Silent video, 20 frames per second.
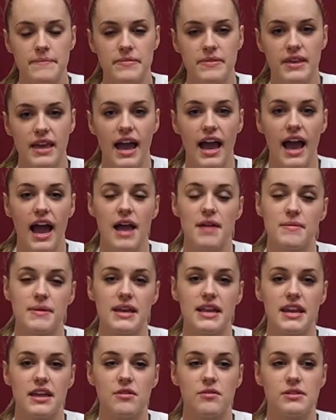yeah, I
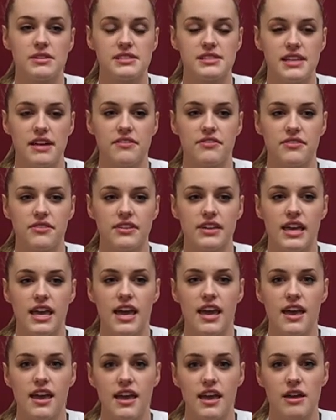mean, it was
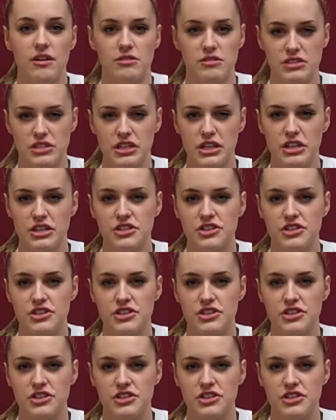definitely it was a good